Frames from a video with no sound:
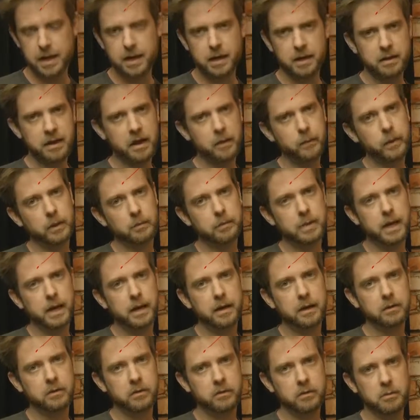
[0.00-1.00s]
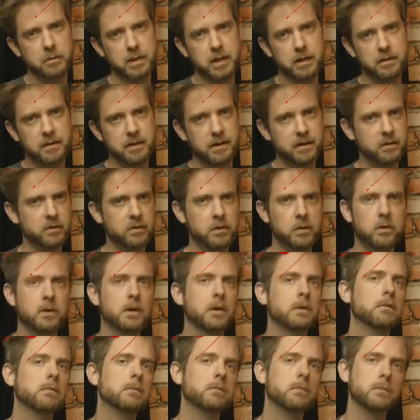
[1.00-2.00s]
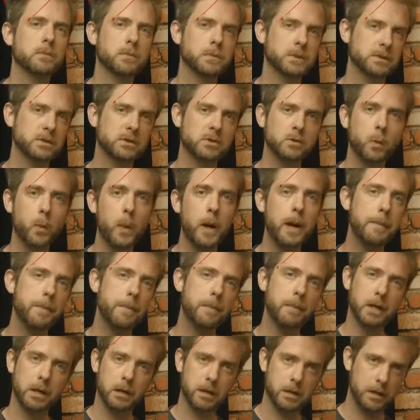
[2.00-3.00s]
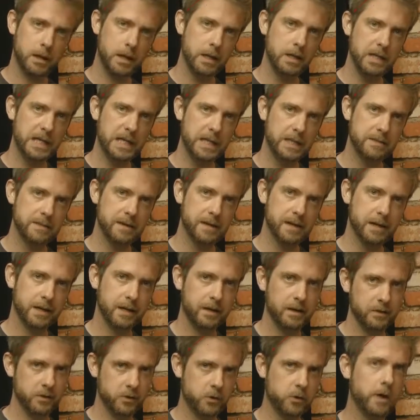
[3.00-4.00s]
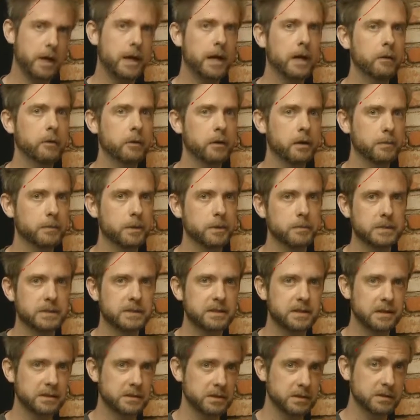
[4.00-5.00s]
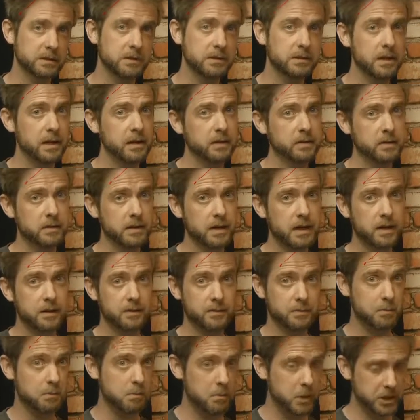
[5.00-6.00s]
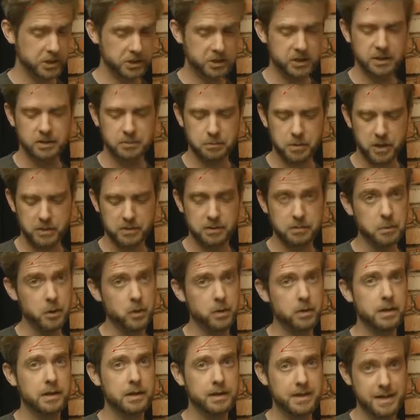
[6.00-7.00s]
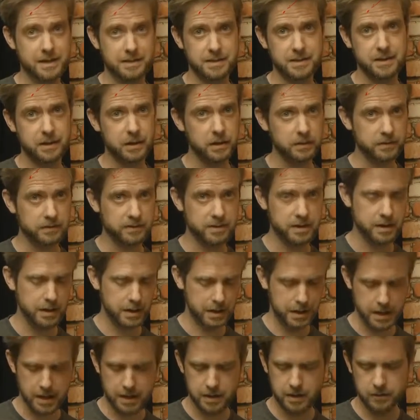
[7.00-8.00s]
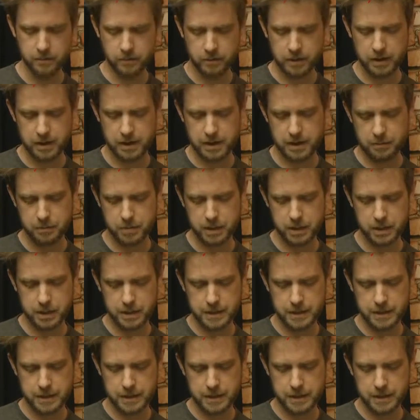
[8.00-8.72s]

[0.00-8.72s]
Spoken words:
That will be added to the PTS so you can swim in DTech and try out the optimization station as much as possible. Yes, I got to say it again. I'm really happy.